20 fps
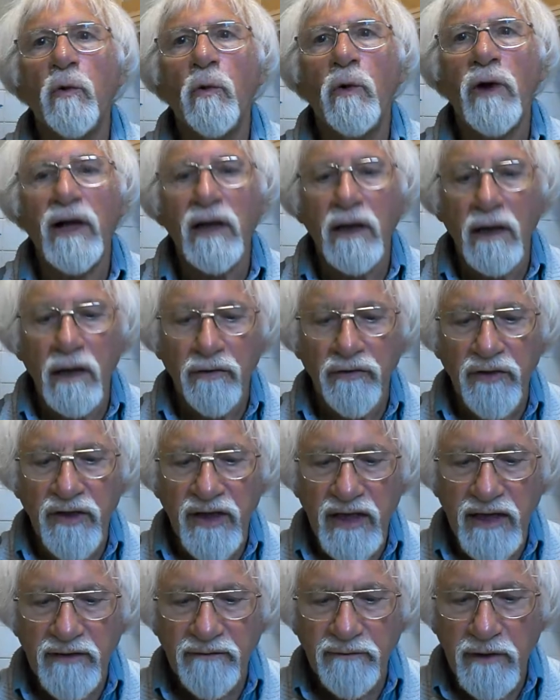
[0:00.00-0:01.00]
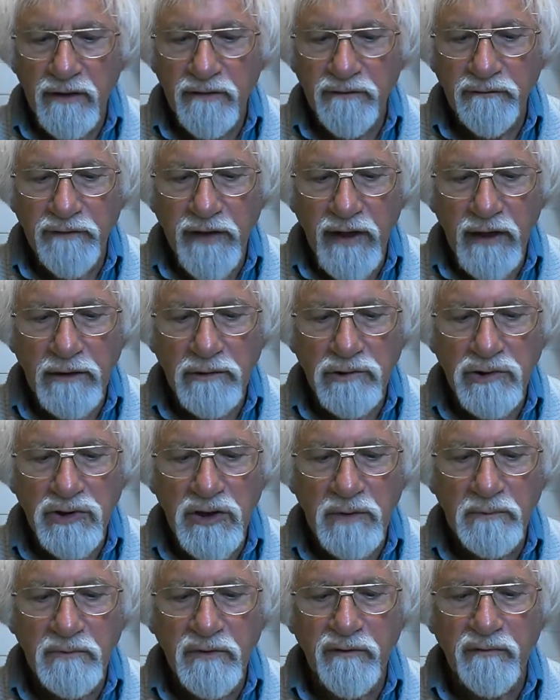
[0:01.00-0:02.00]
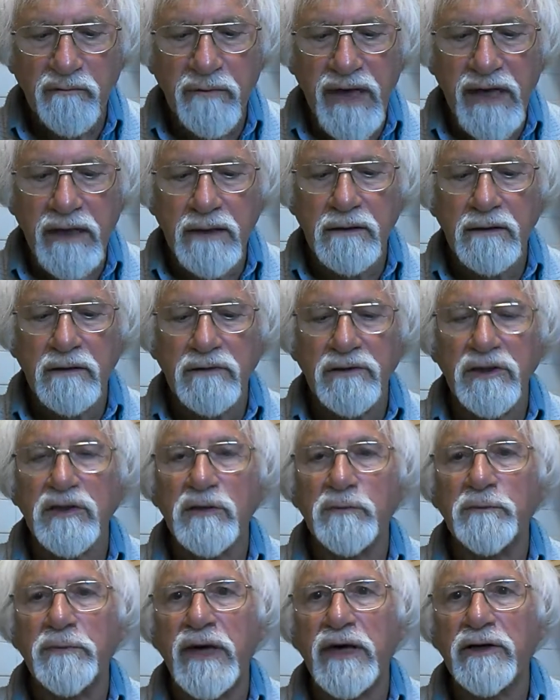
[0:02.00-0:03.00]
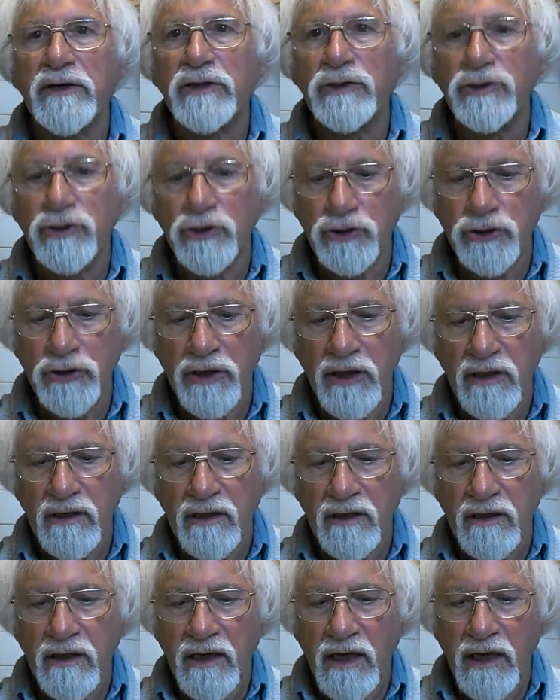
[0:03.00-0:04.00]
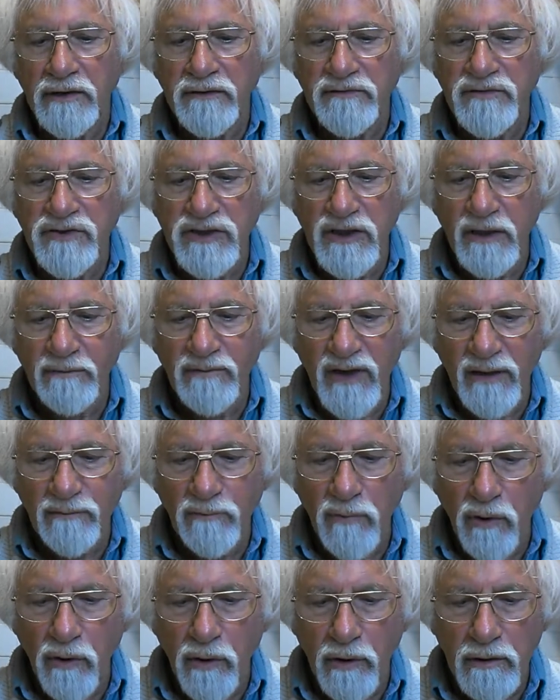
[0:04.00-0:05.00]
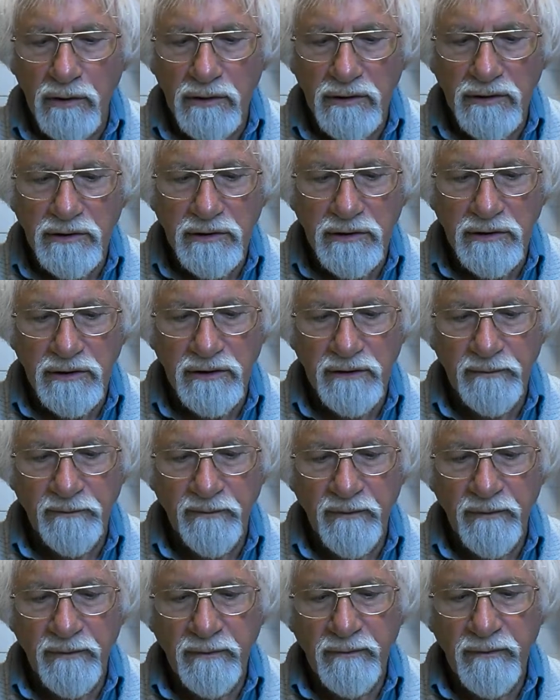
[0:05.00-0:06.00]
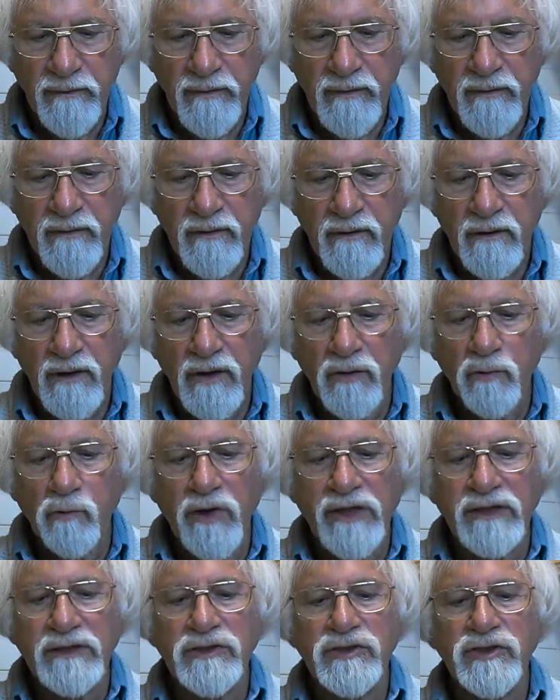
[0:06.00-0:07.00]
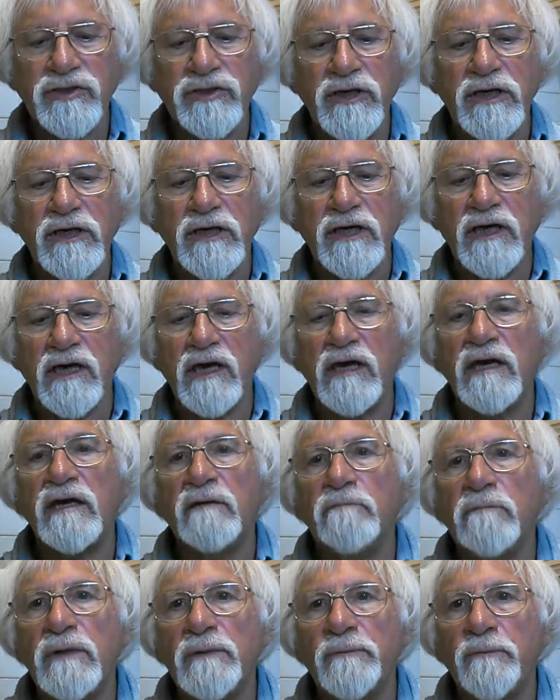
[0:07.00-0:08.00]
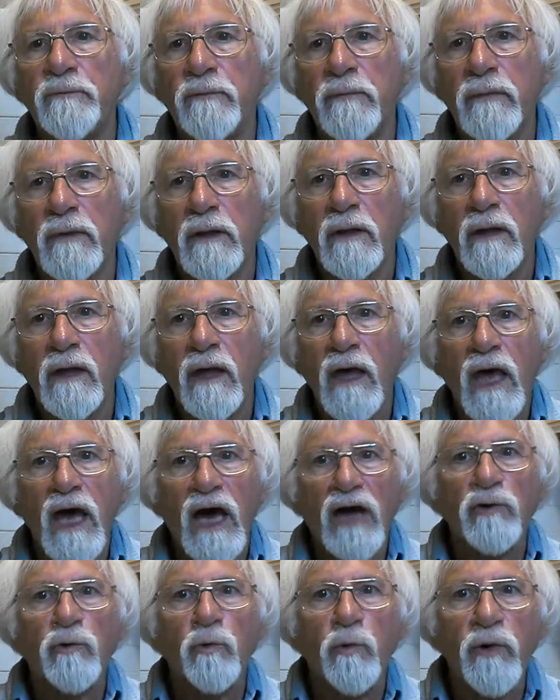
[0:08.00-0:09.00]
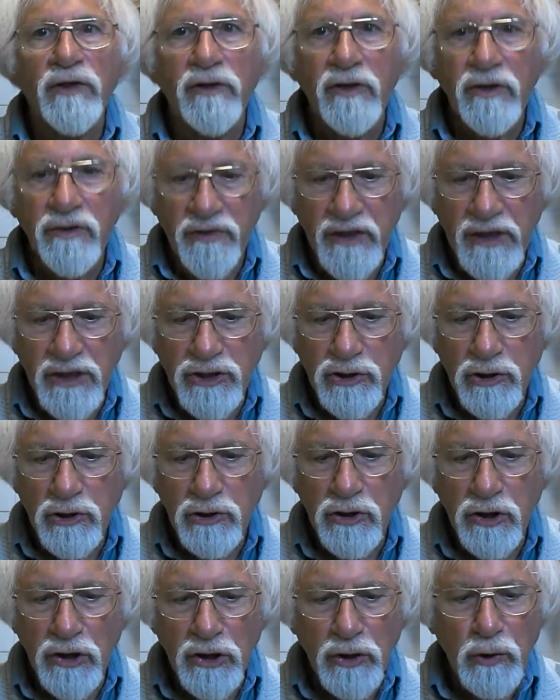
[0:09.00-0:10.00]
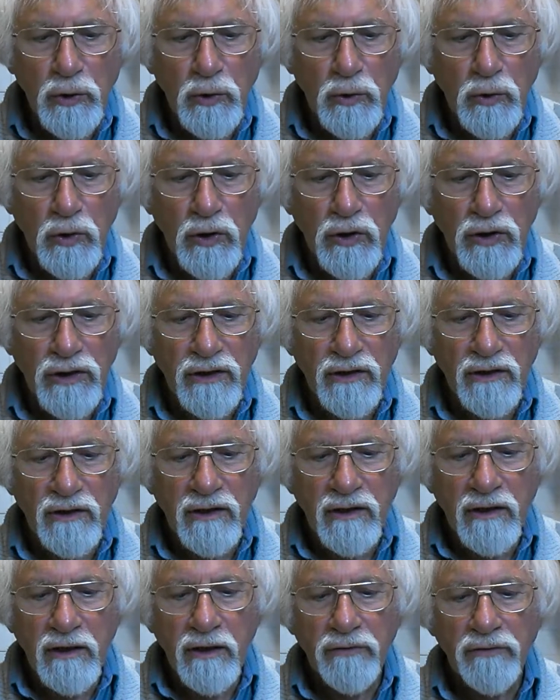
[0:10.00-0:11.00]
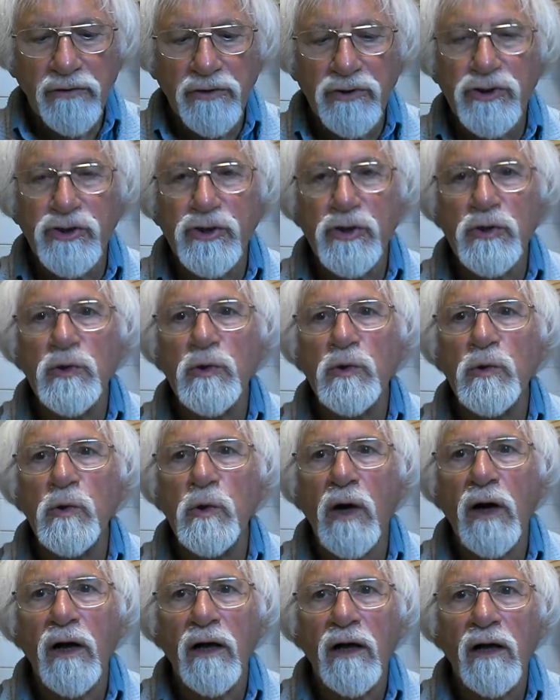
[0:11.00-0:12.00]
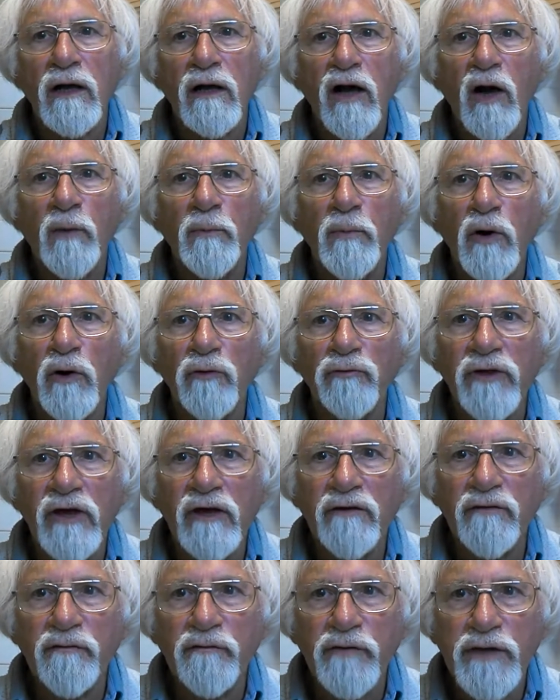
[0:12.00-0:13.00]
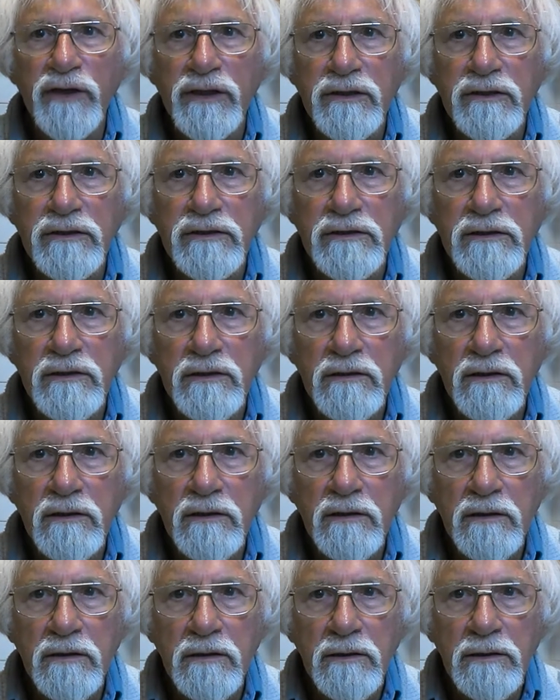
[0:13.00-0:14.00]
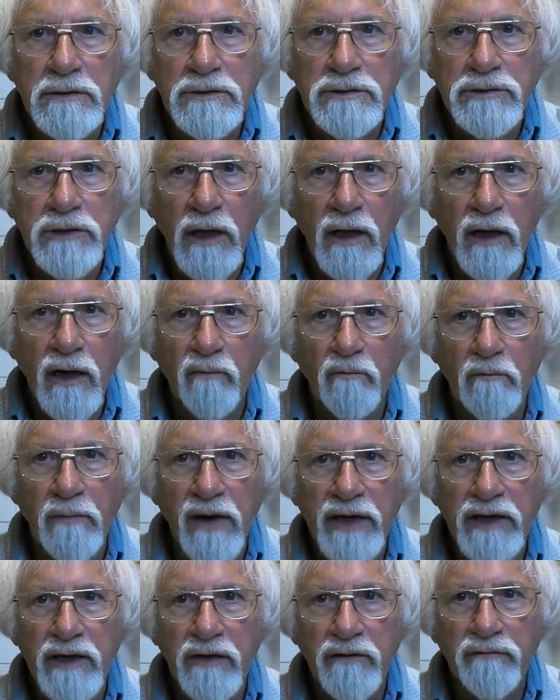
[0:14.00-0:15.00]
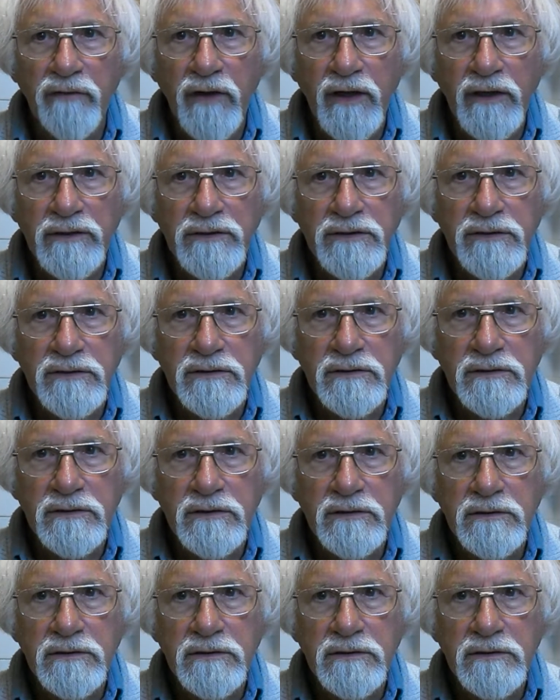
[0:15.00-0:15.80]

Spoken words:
well the heavenly fellowship of men that perish, and of summer morn, and whence they came, and whither they shall go. The dew upon their feet shall manifest.